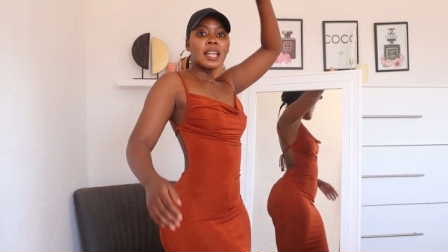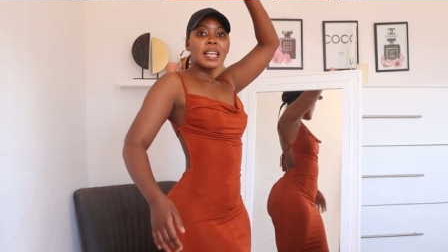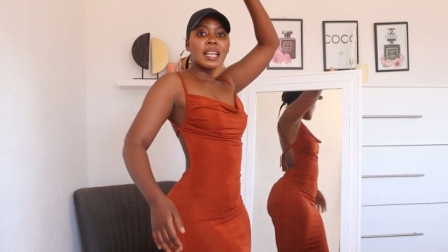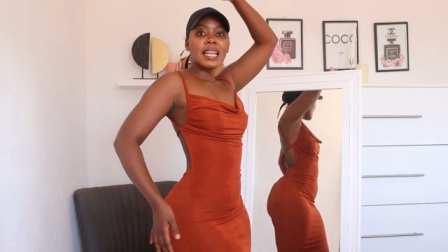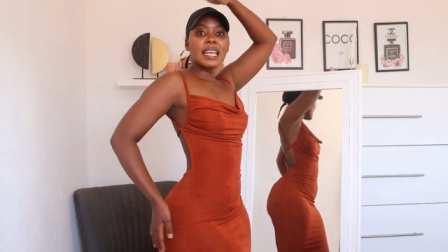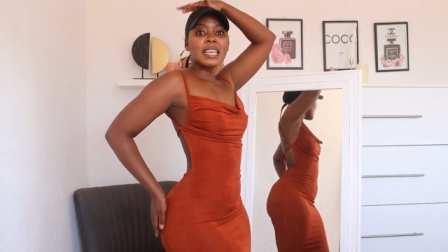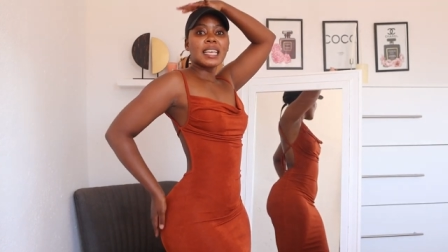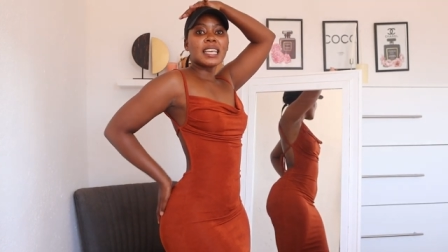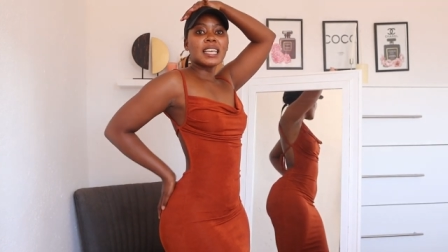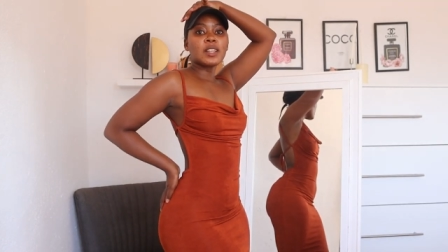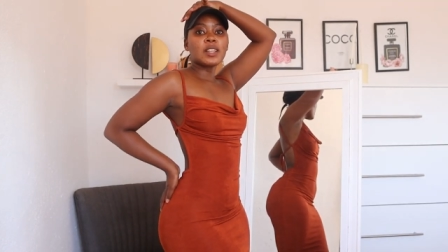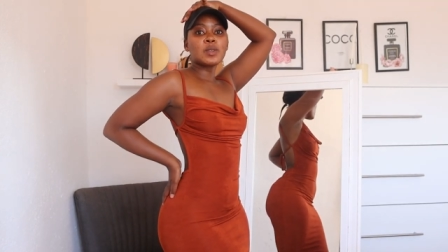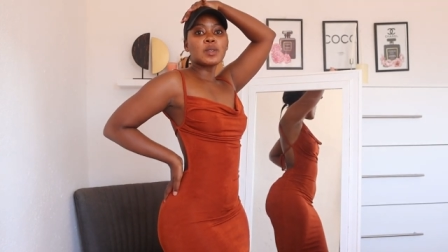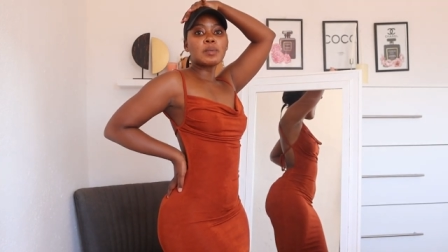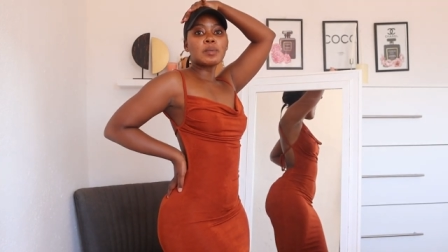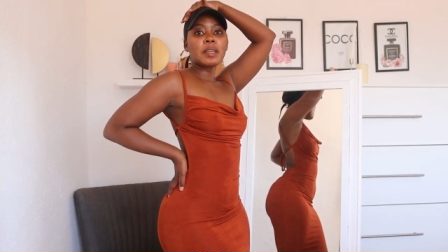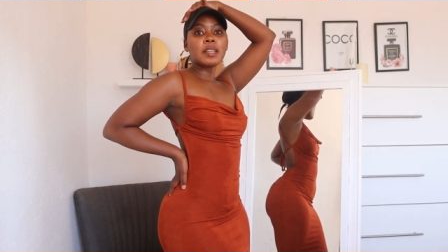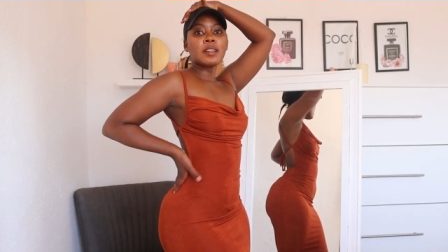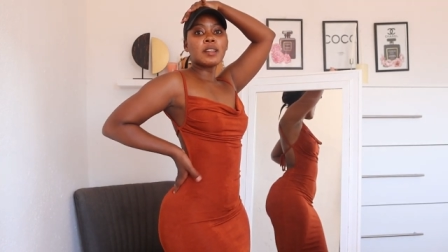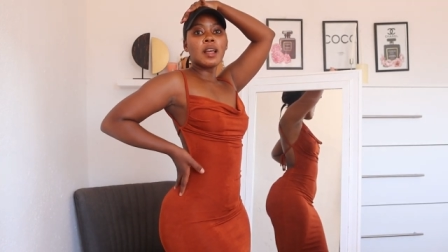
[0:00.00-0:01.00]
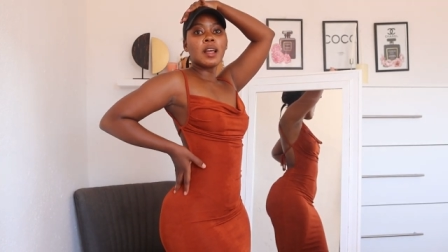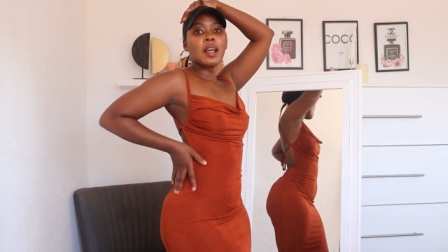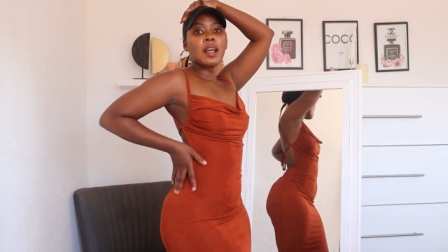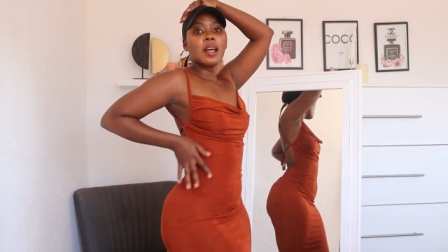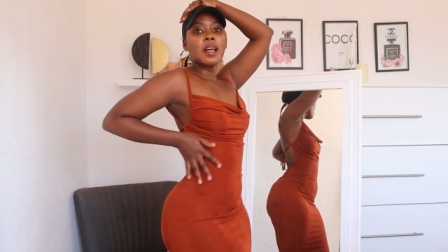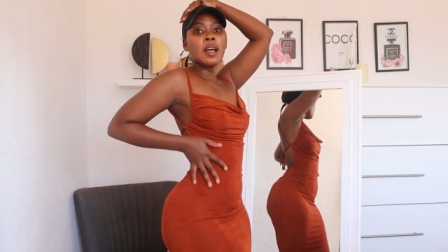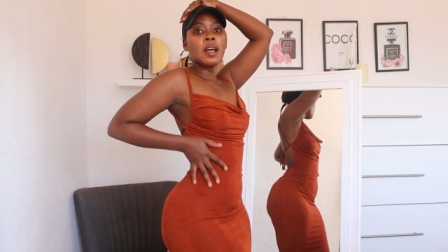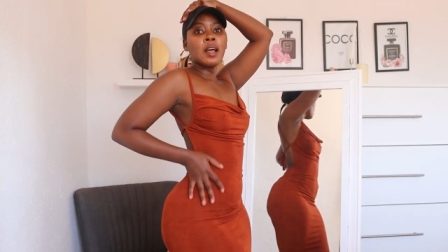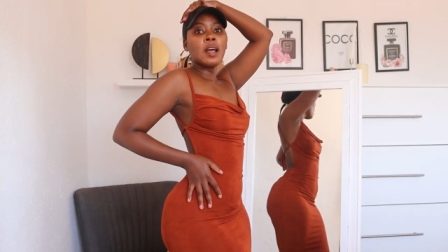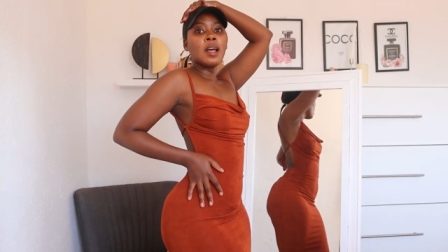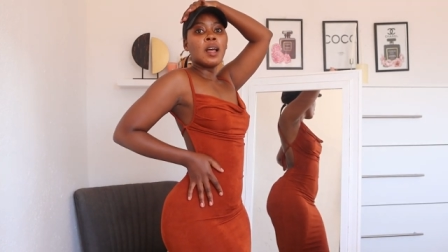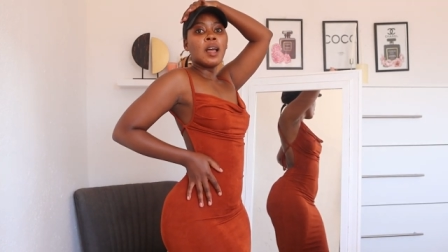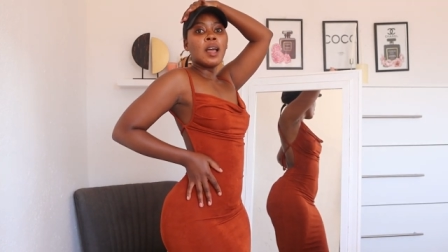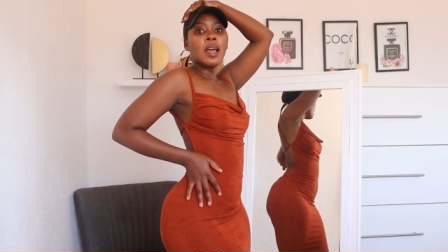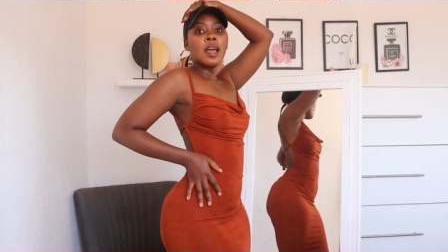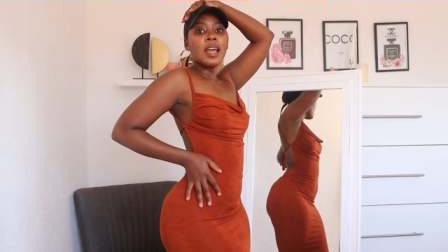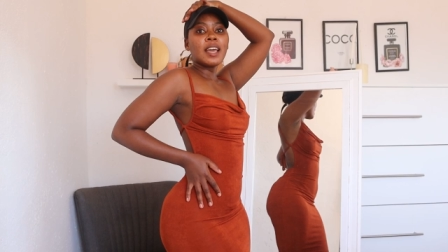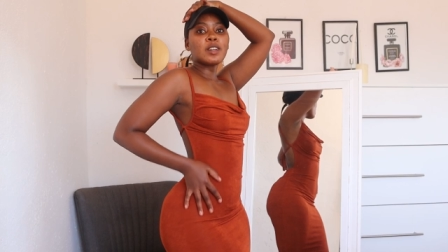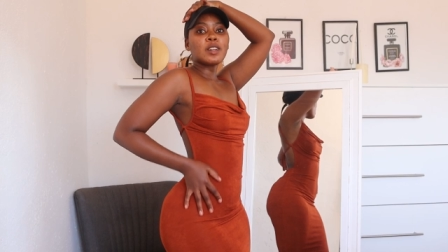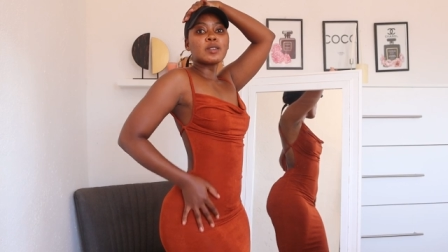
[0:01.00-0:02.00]
Like, it was meant
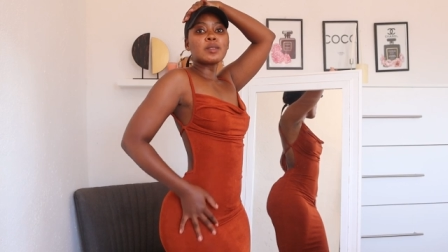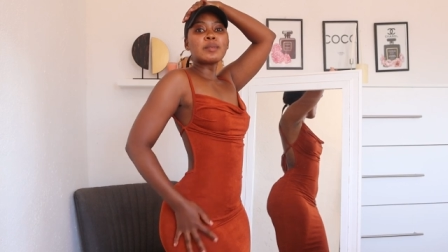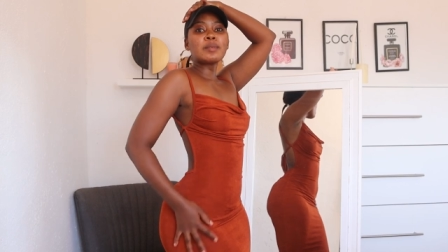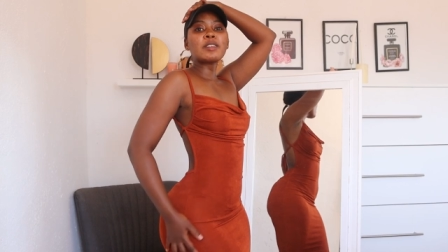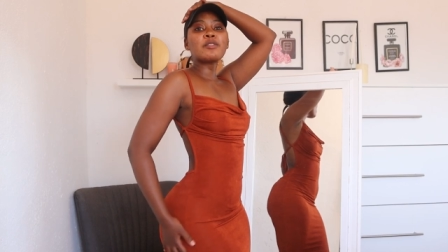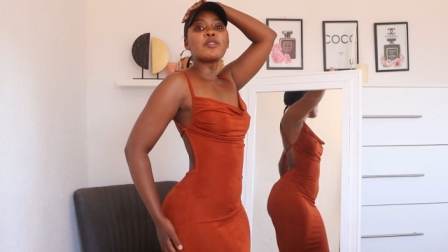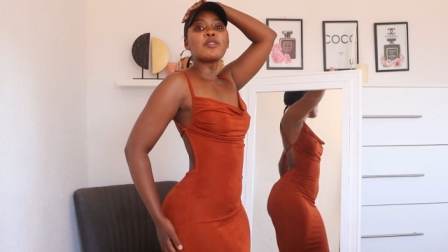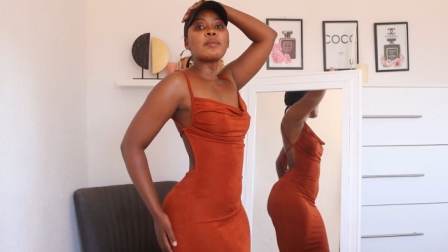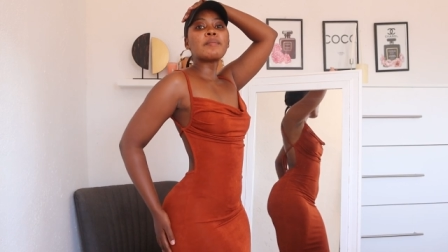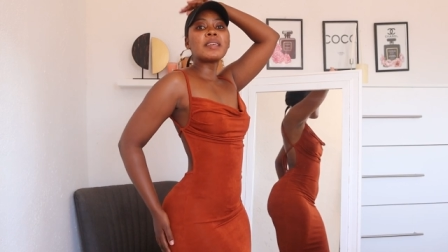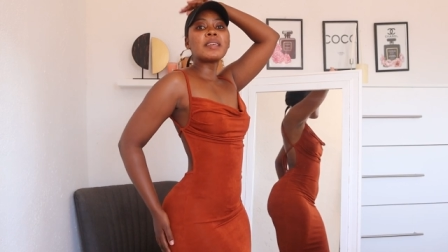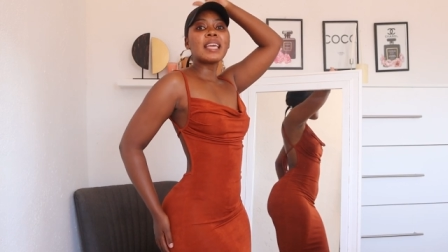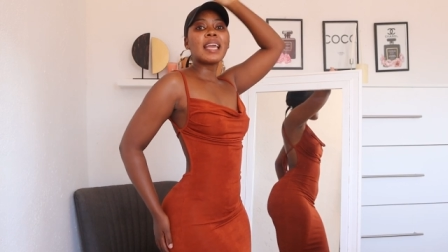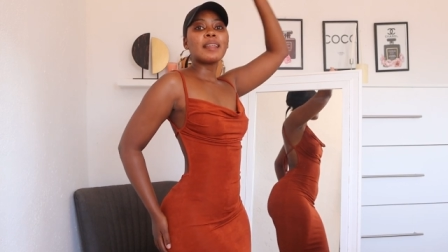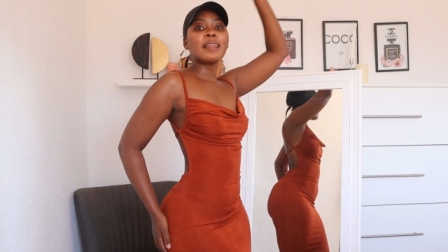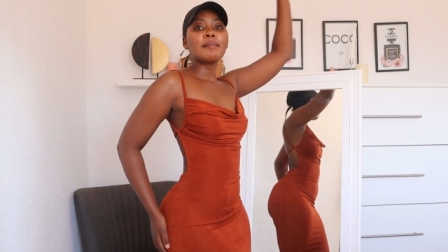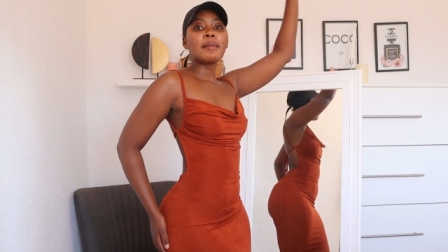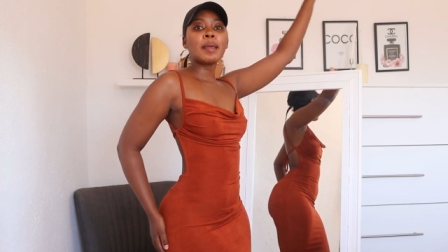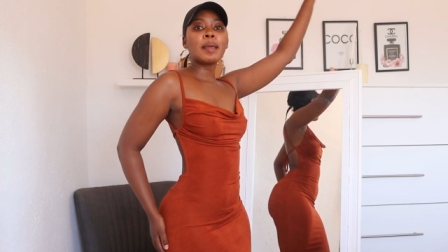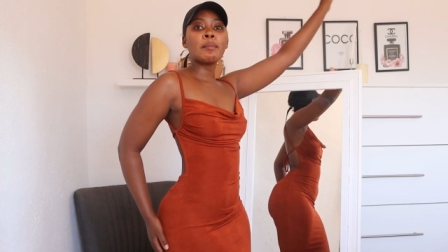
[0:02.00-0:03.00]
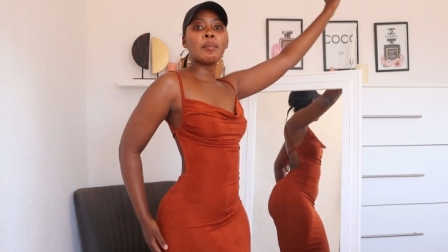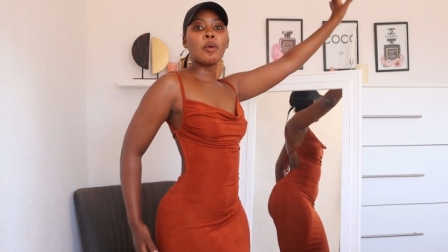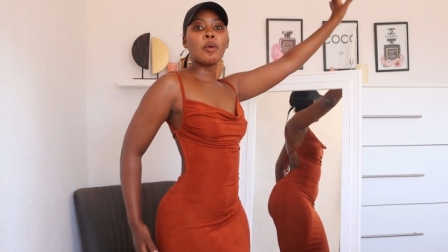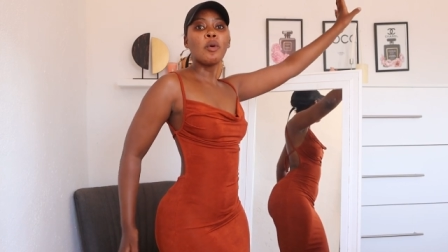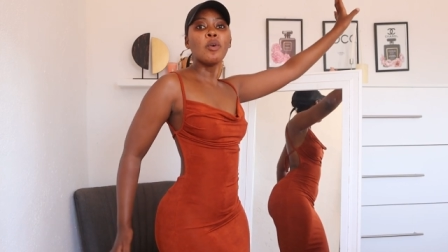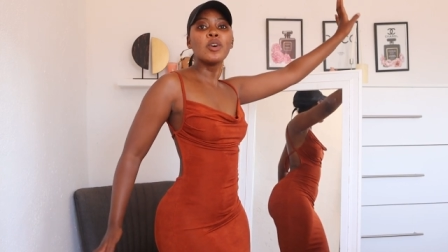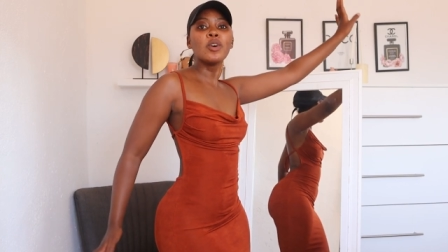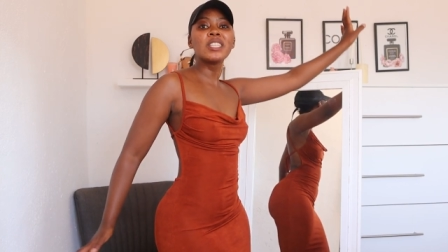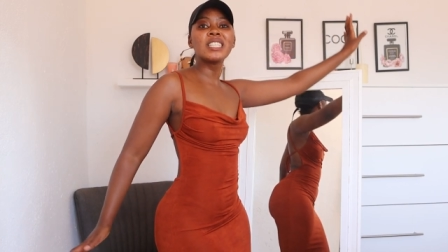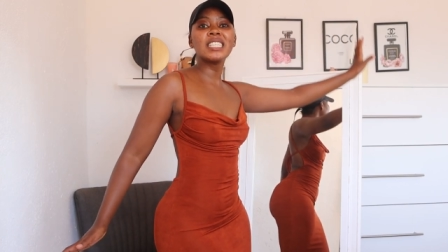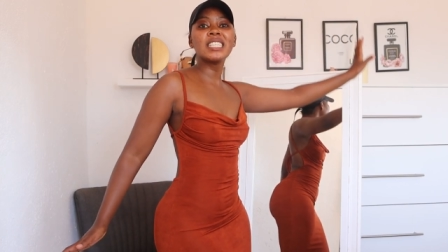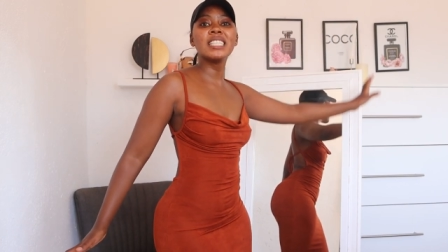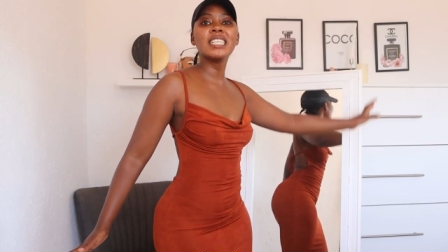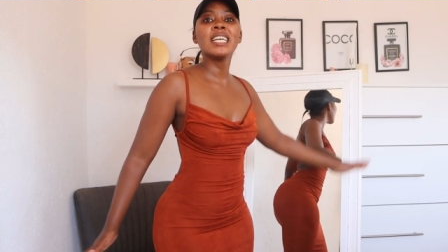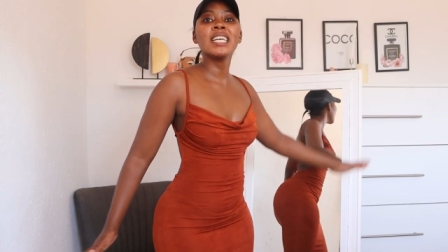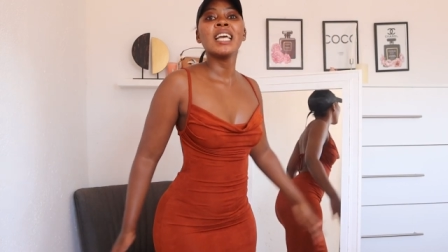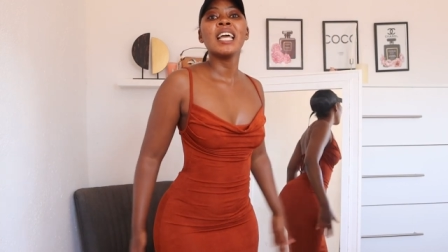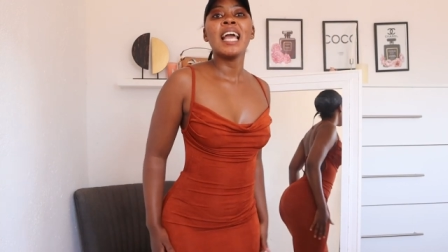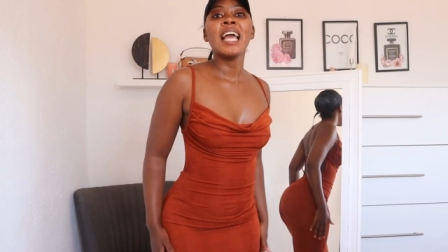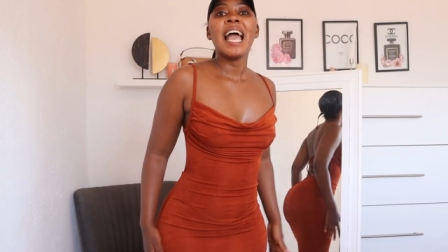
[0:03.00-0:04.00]
for me and my body.
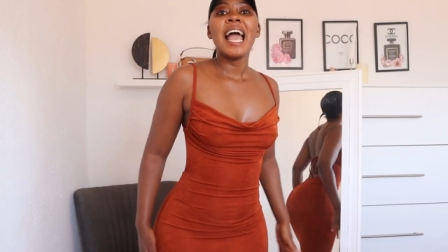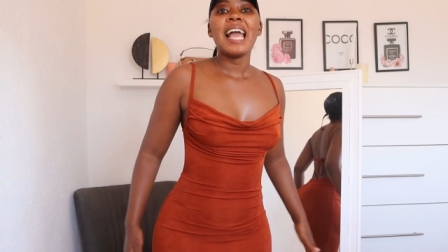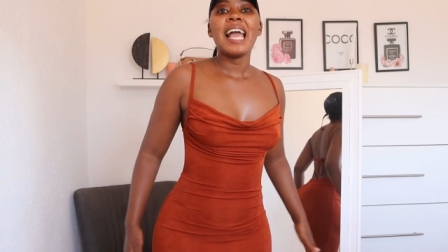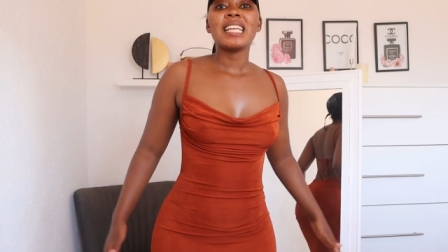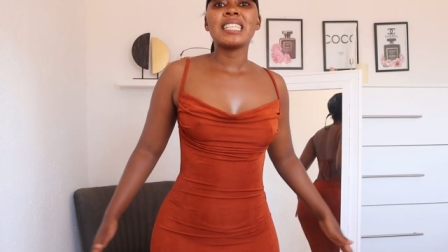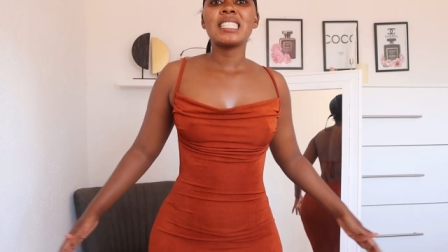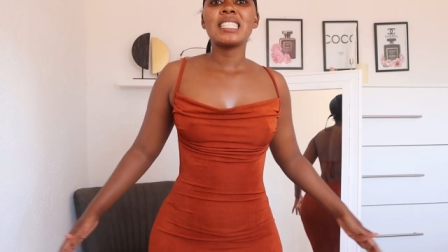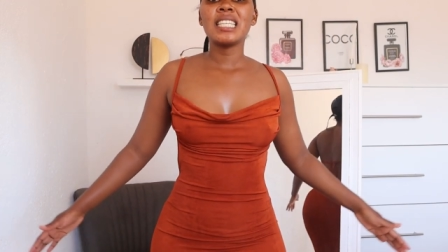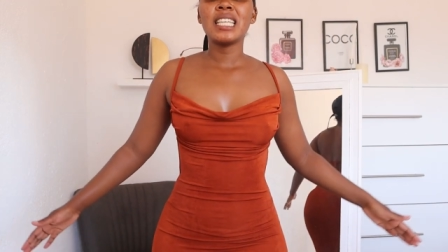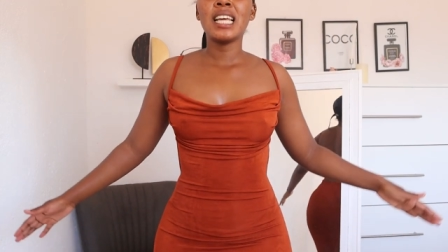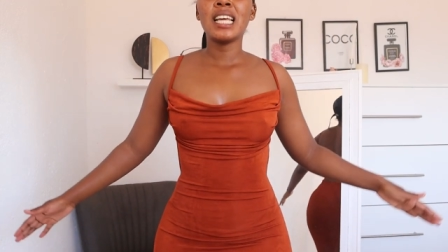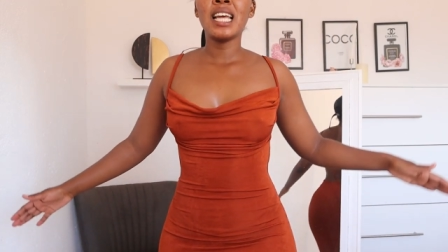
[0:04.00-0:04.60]
And